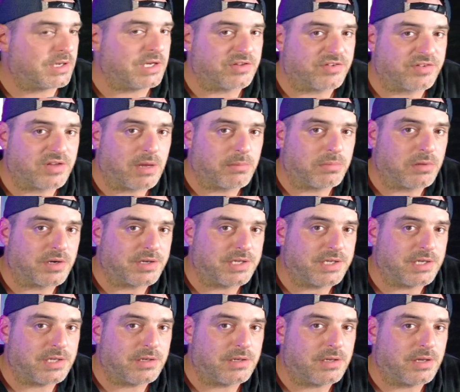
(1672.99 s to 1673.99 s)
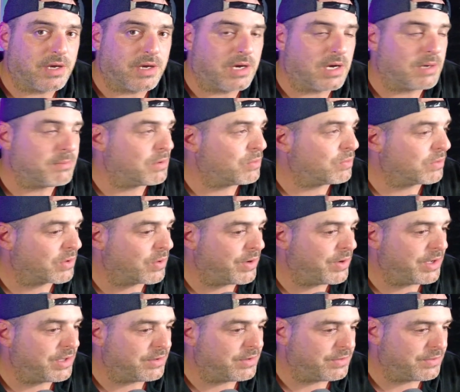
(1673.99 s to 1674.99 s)
It's not plugged in, but we'll go
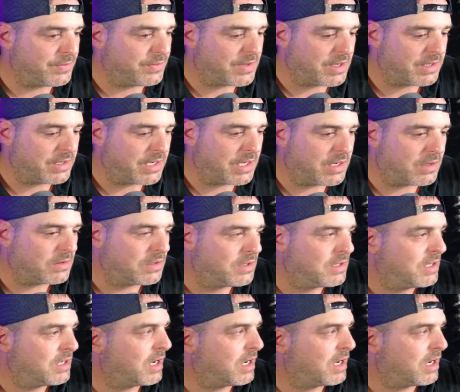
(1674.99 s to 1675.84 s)
ahead and do that now.